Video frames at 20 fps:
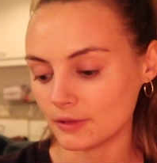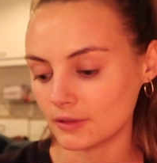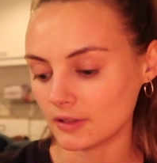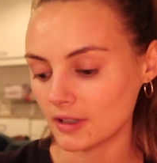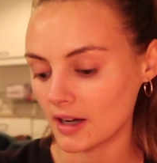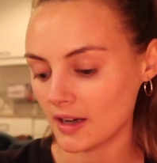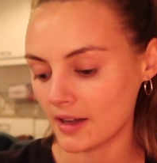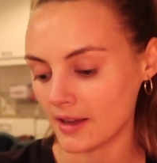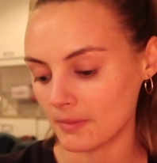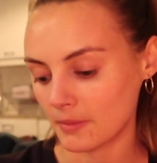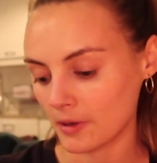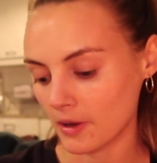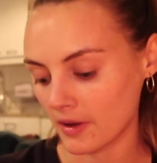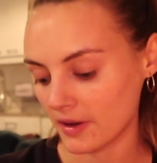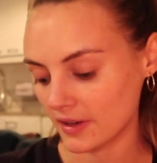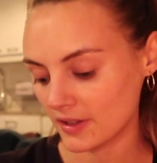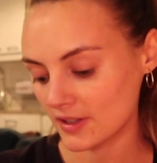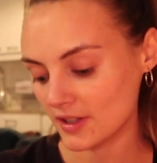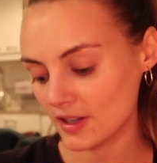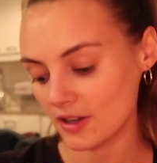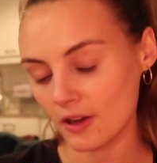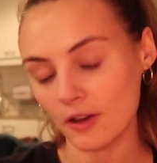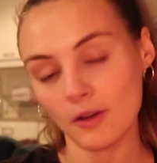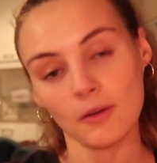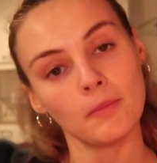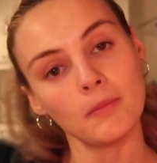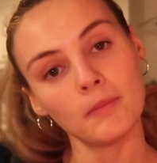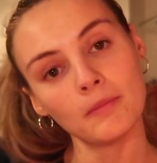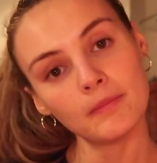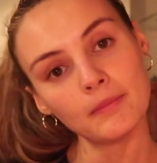all, I am going
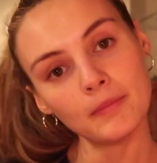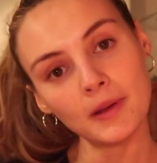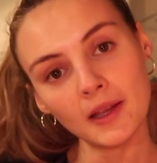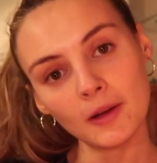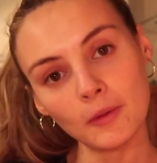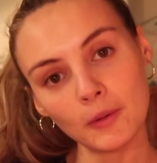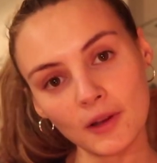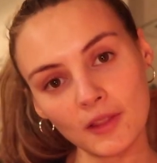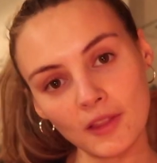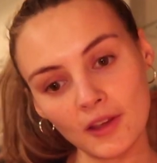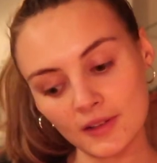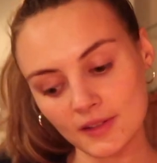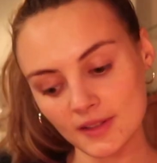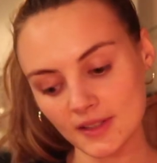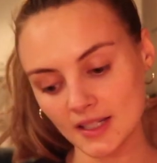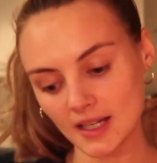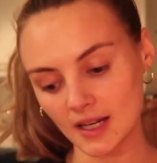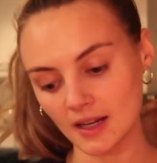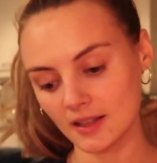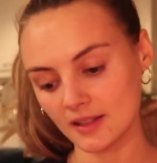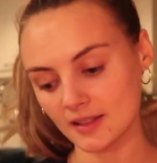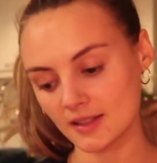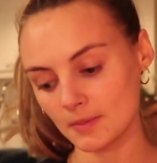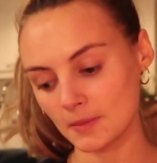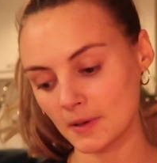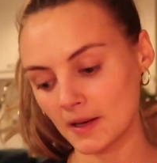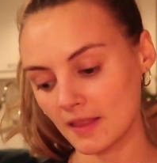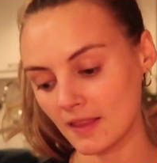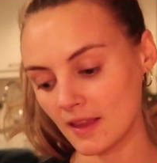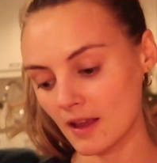to pick one of those dinners to
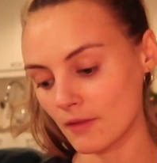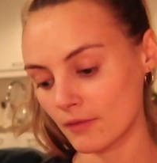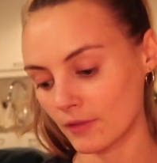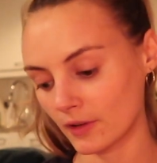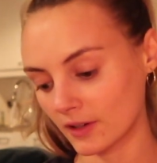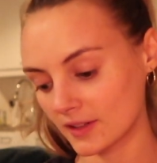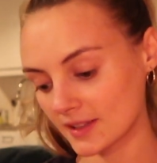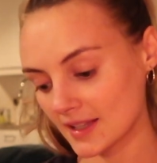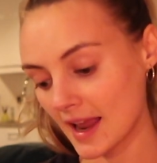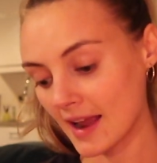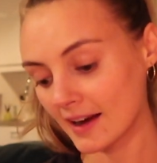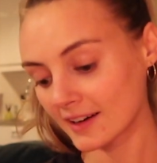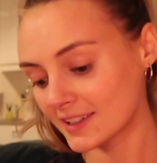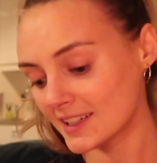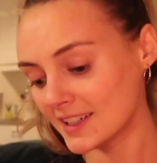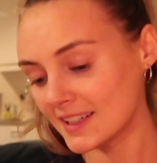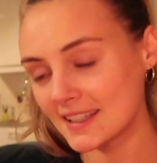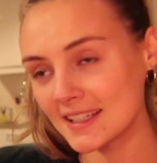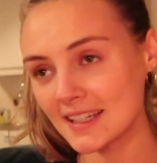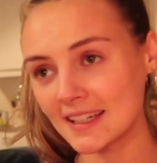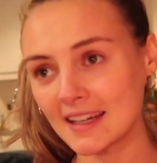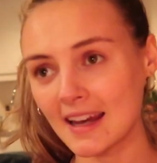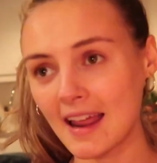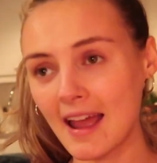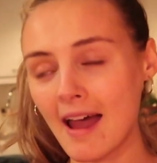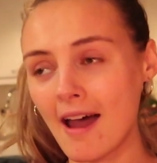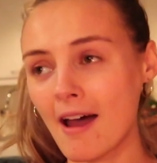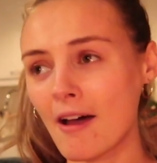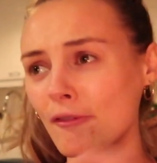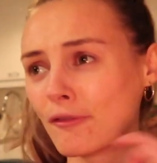put in the oven, because I actually didn't
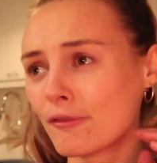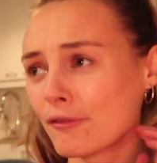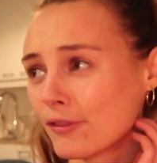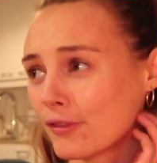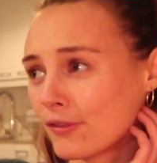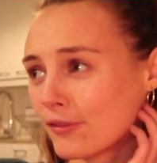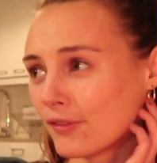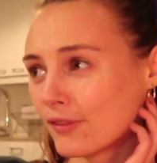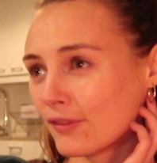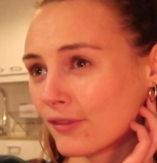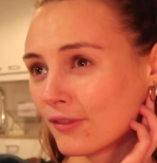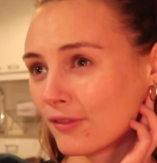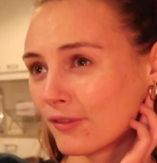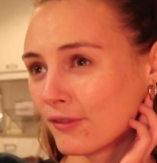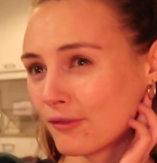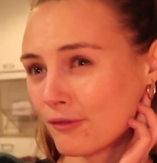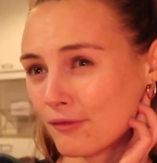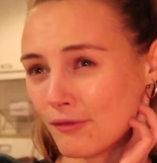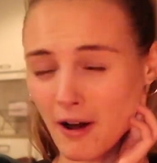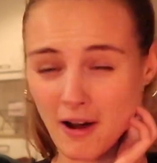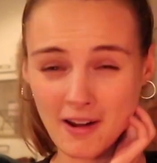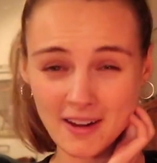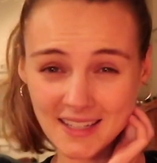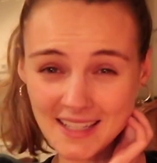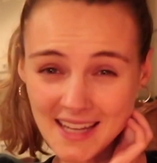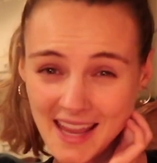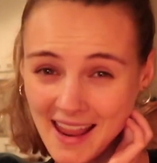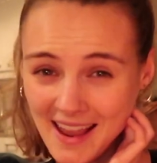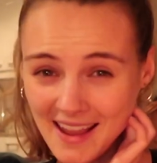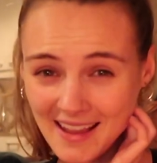have
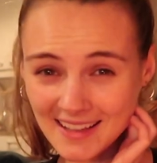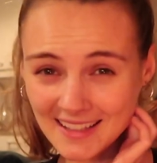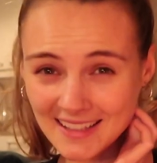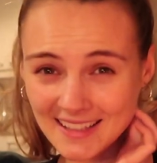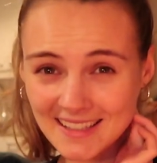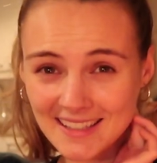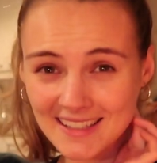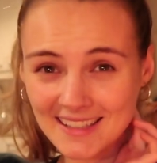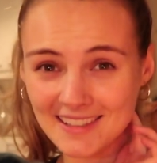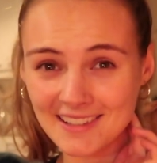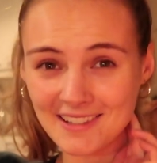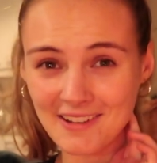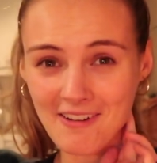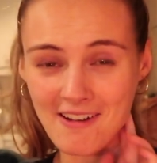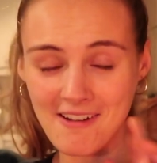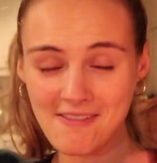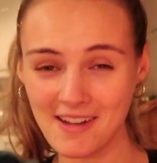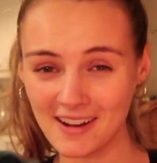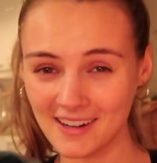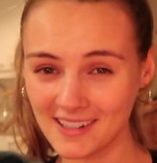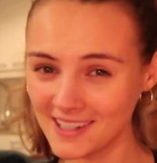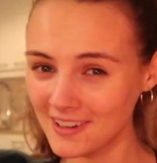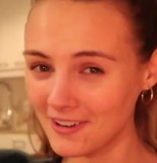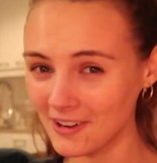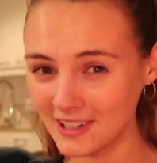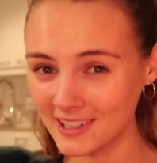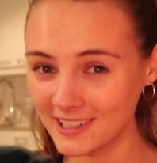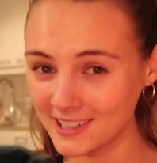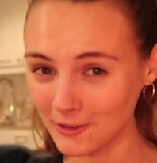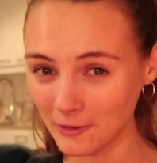Fridays, so I've actually got
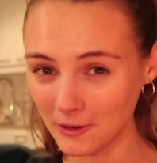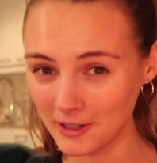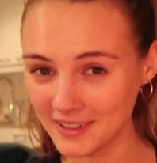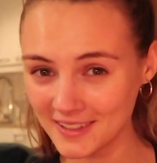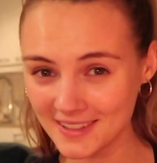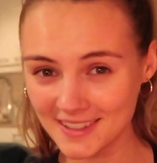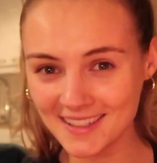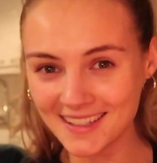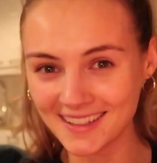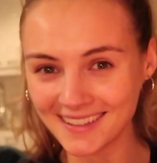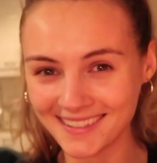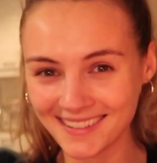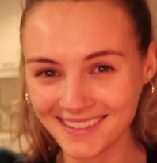a choice.